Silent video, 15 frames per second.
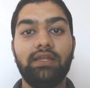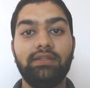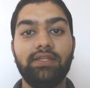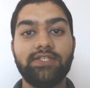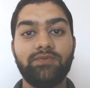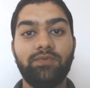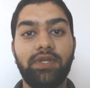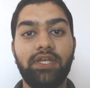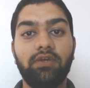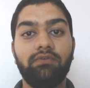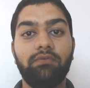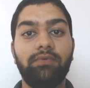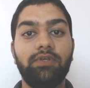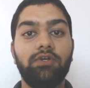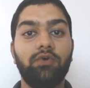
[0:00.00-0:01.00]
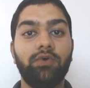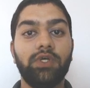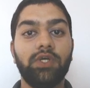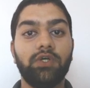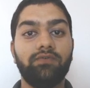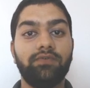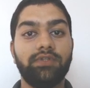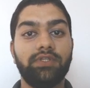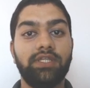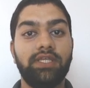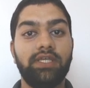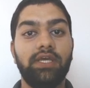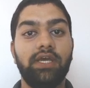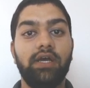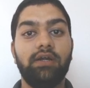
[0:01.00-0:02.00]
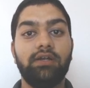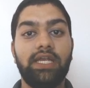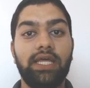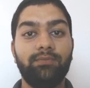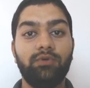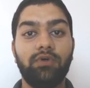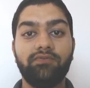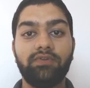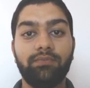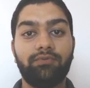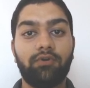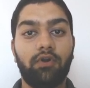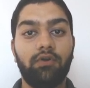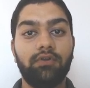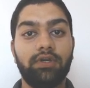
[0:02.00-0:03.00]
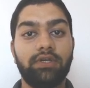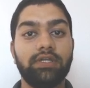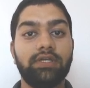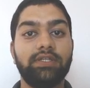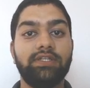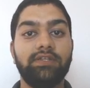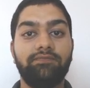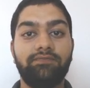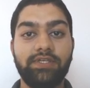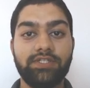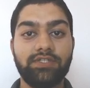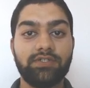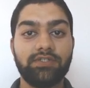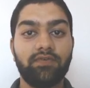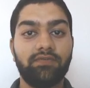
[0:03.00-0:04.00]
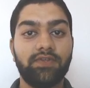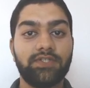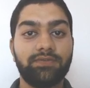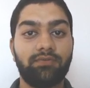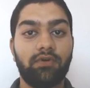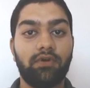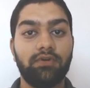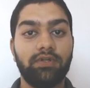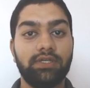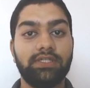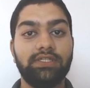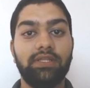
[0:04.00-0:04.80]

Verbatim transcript: this video we'll be going over the demo of the product, the features of this product, the